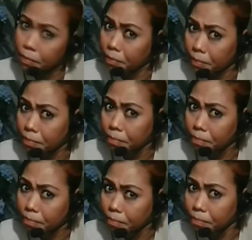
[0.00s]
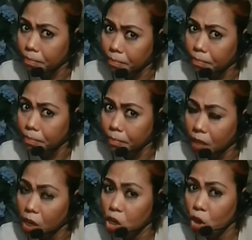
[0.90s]

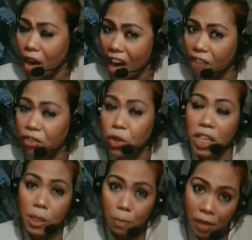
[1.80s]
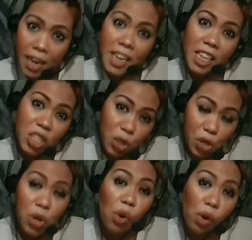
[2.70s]
You have to explain it to
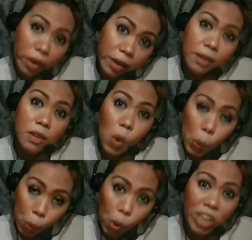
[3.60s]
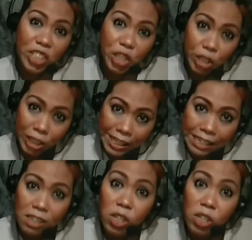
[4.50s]
your worksheet,